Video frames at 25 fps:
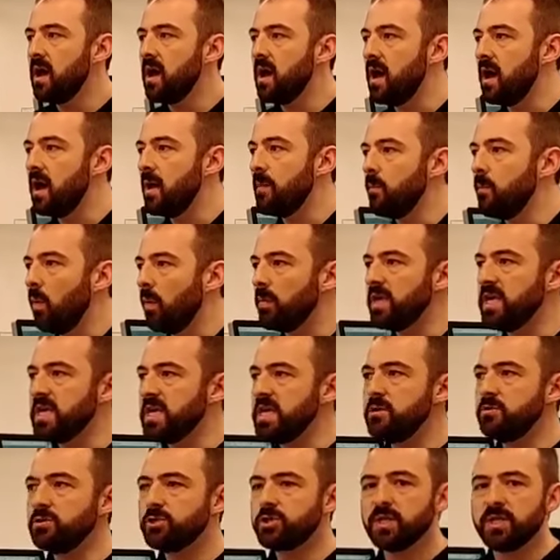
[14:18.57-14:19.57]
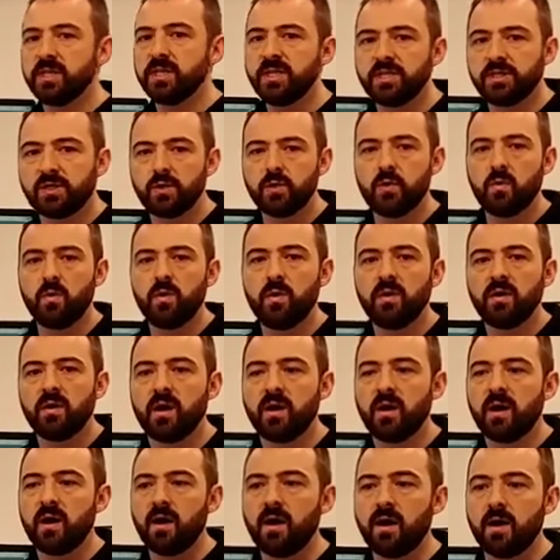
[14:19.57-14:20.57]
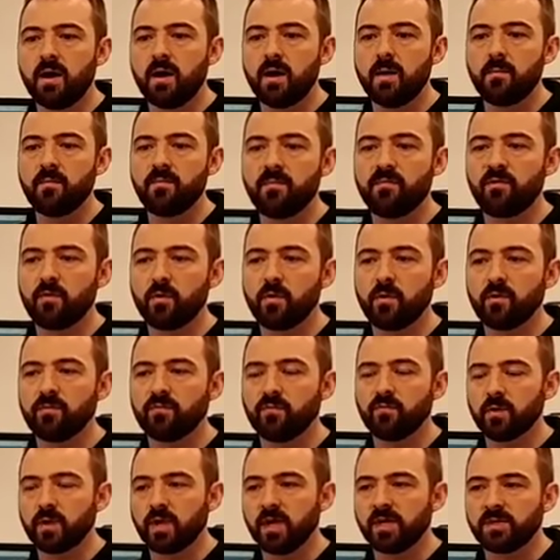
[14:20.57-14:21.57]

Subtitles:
What we usually do for